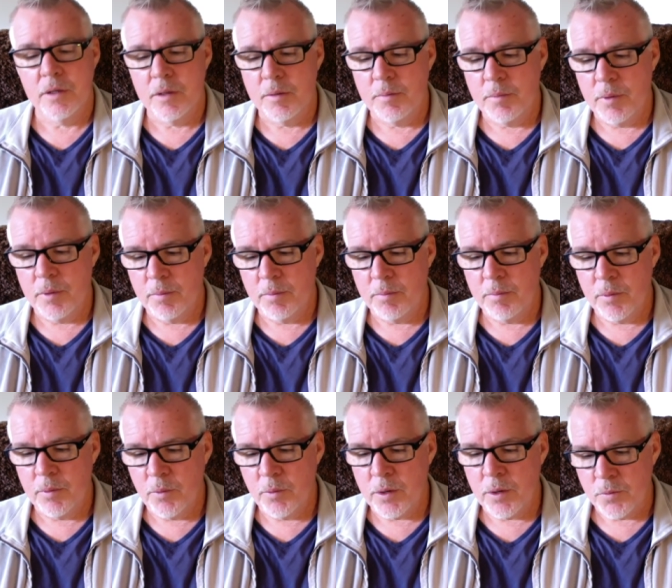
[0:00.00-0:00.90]
But but
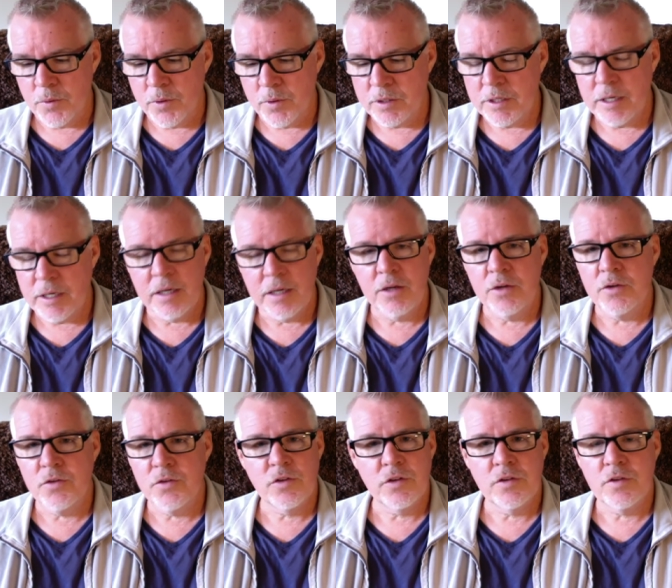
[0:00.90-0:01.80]
what I want to tell you
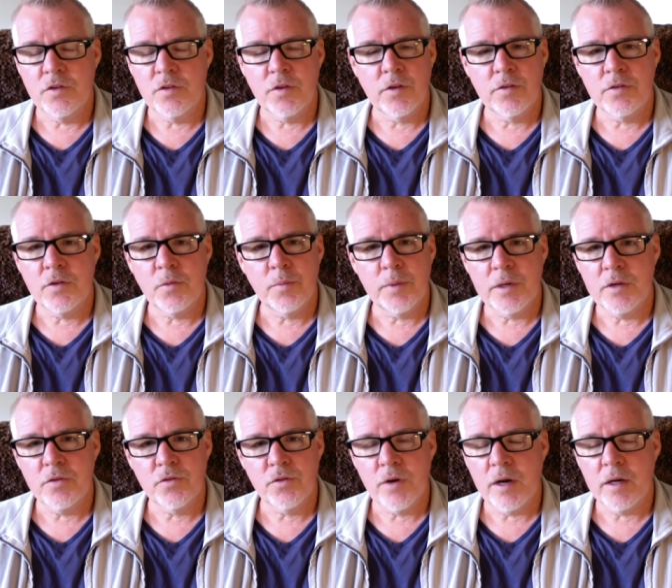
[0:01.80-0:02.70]
is, Jesus says, don't be
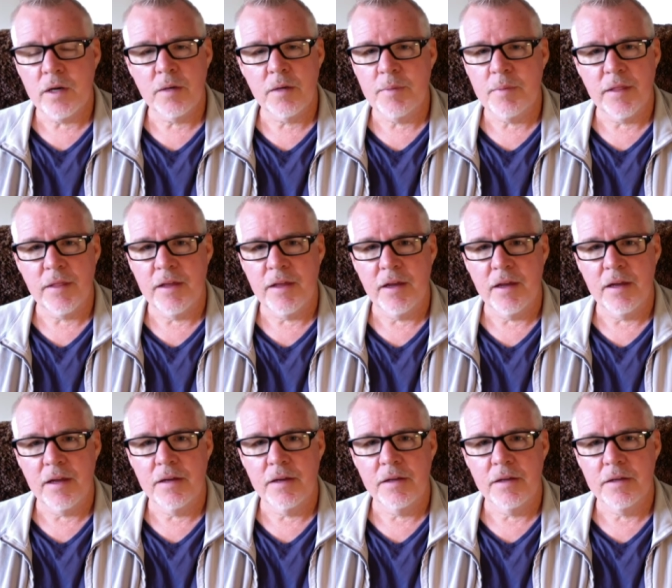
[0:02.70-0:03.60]
distracted by that.
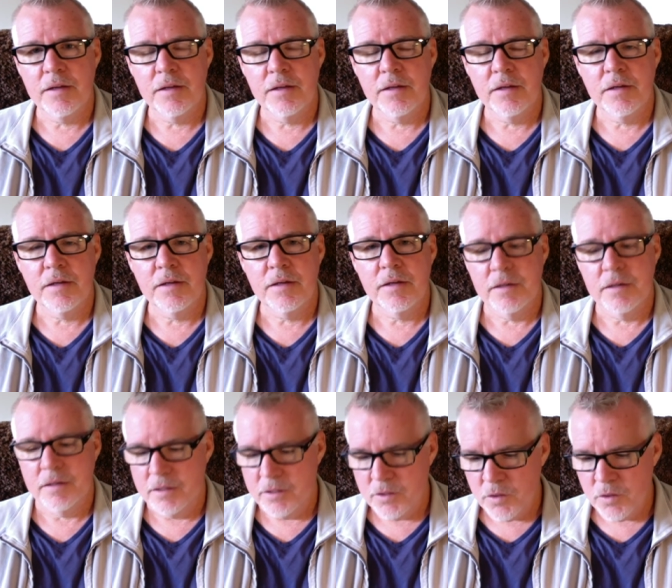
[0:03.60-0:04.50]

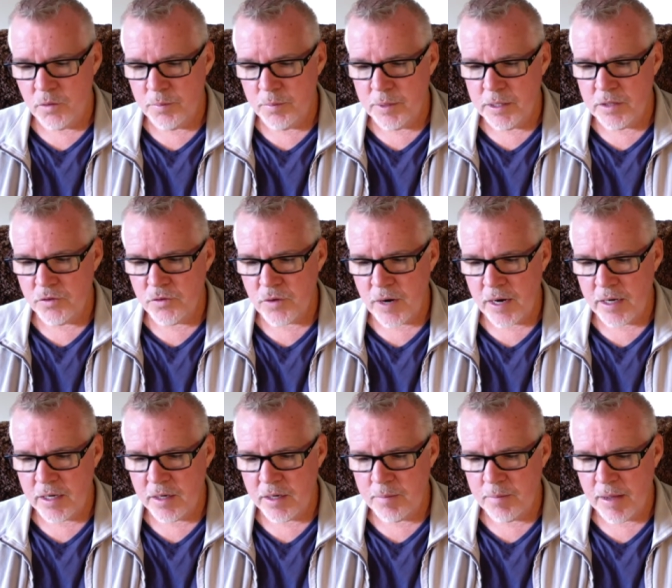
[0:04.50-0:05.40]
Don't be
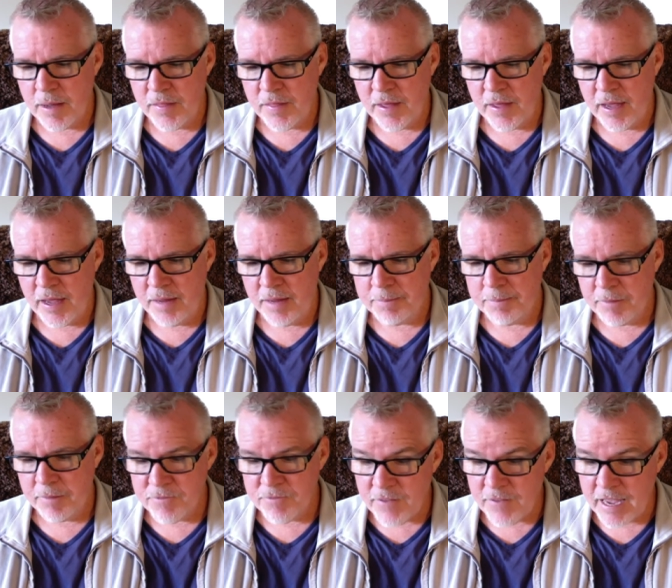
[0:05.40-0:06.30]
distracted by that.
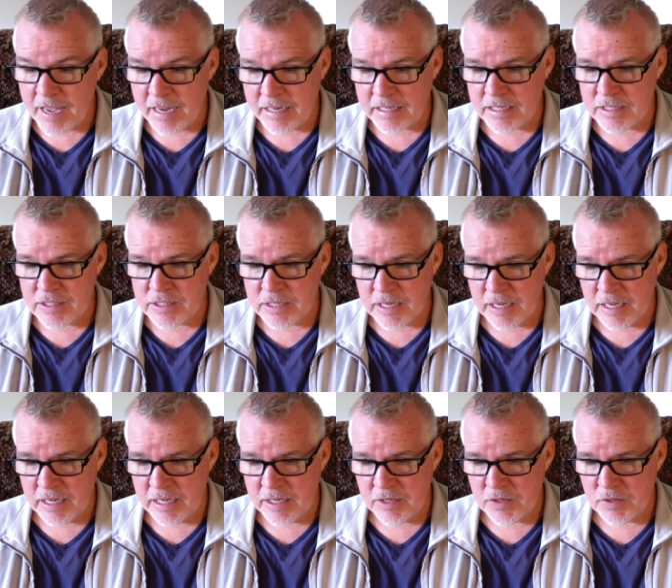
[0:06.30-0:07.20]
In fact, he
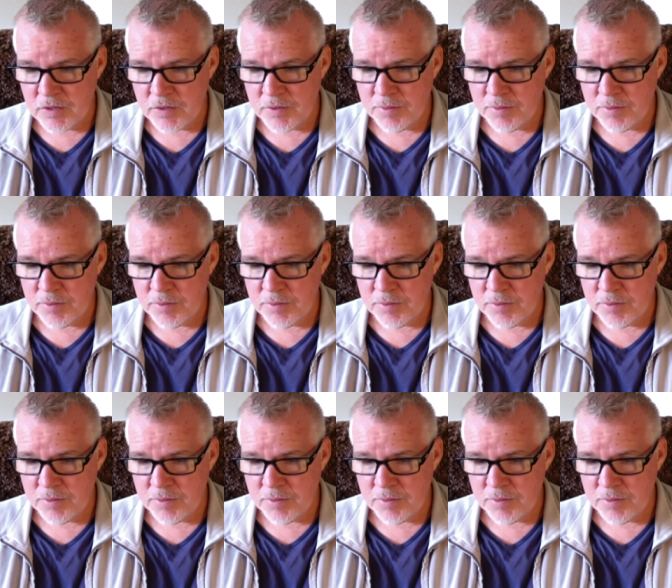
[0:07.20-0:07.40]
says,